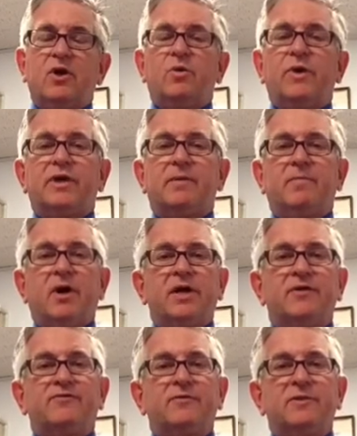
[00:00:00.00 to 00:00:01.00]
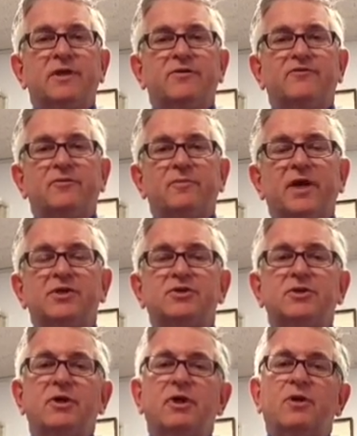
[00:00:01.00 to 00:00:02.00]
We combine it from the
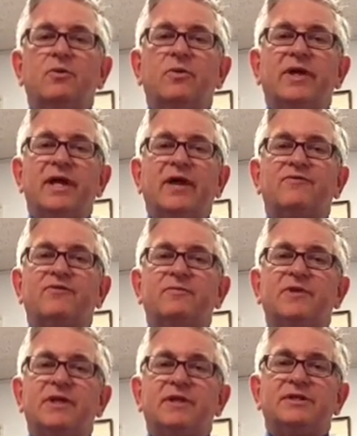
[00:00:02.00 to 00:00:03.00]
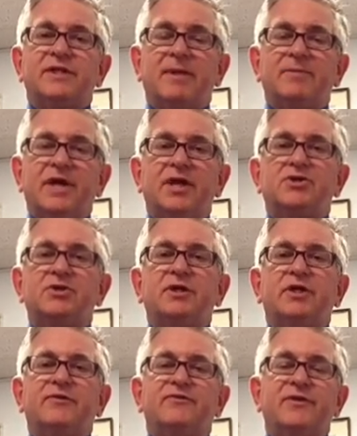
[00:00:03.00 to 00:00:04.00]
information we get from the examination
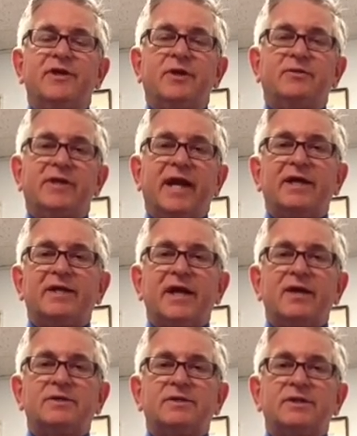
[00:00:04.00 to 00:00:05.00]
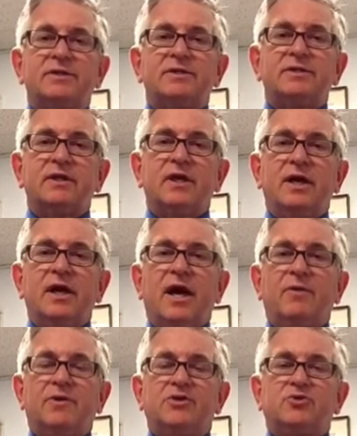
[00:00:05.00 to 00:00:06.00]
and the video gait analysis,
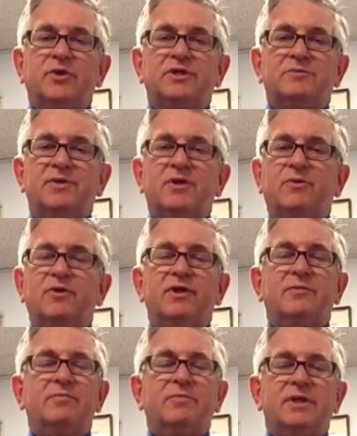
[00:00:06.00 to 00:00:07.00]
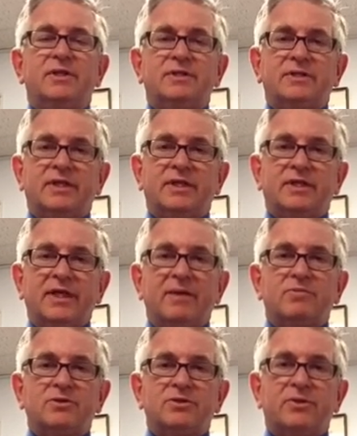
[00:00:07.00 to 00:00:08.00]
and we transmit it within minutes to the
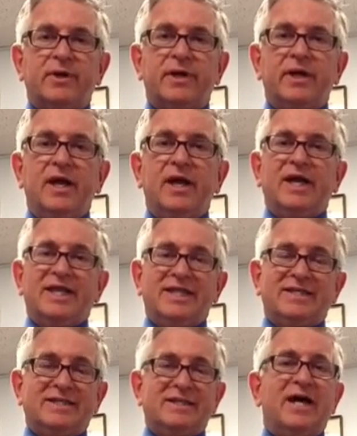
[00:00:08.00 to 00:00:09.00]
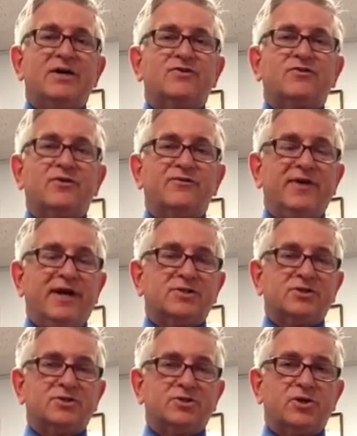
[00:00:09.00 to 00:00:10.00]
laboratory. This allows for a
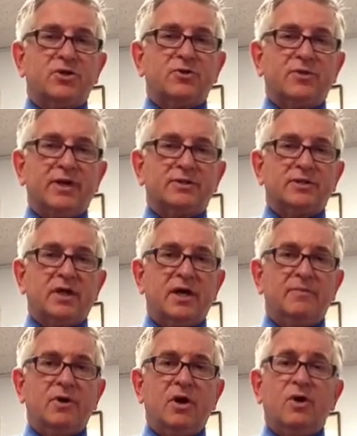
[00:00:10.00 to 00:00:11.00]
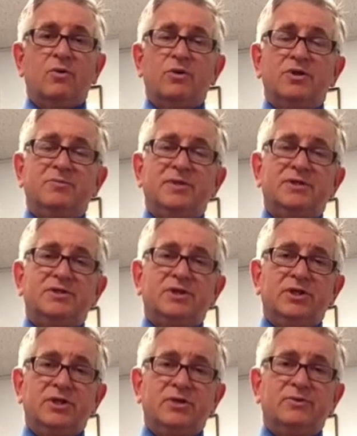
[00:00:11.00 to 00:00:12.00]
faster turnaround time, which means
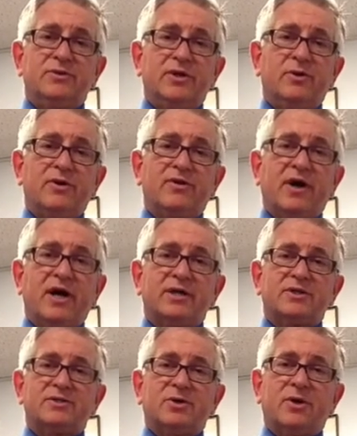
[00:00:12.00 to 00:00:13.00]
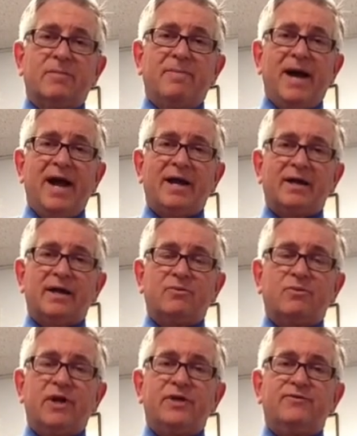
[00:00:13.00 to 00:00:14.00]
to you the orthotics are back
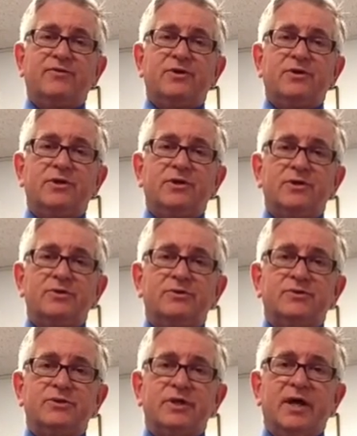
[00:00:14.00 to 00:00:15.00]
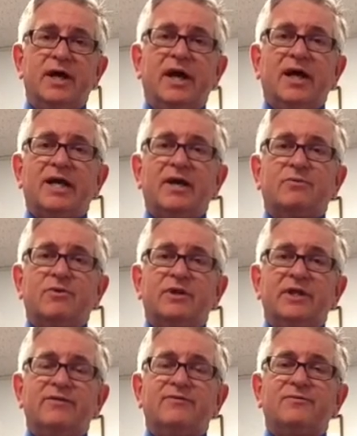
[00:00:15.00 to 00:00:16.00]
and ready for you to use and get
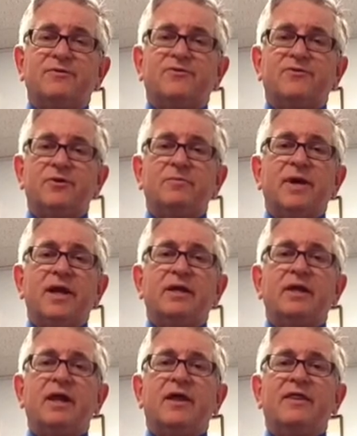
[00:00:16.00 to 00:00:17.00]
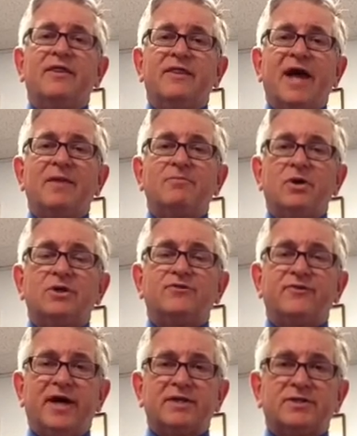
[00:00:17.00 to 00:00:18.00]
relief from your foot pain that much
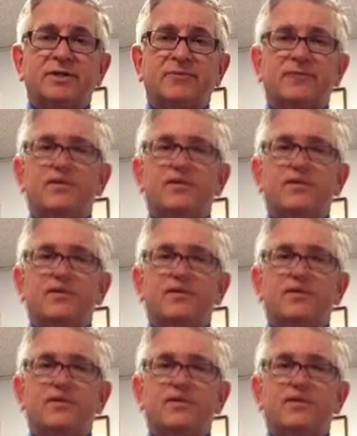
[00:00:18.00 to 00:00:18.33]
faster.